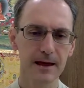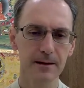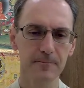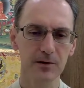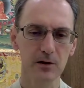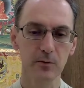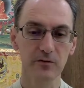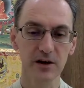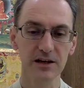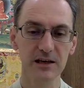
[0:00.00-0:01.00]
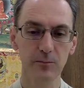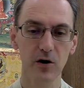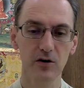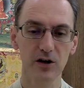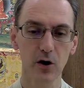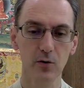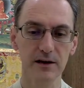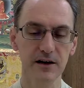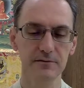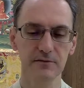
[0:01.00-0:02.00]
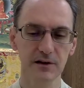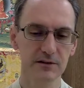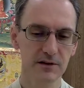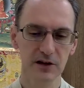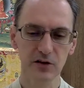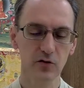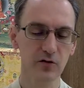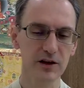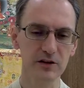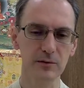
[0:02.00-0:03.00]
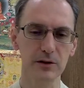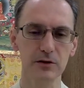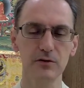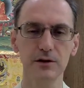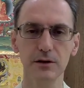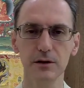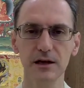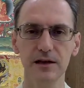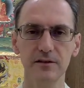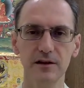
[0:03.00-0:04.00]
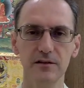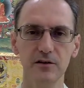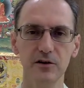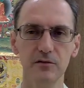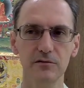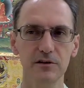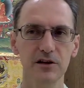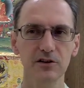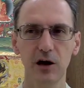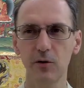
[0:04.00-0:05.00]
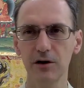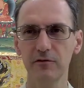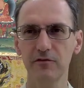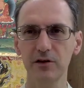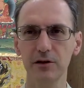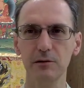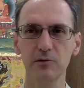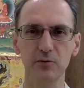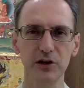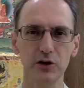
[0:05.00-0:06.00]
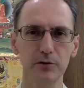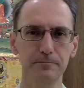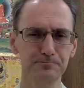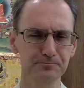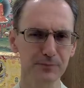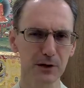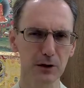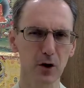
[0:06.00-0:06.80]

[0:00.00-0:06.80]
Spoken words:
We've got to keep on going. I told that to my students, saying that Taiwan, everything seems pretty good. So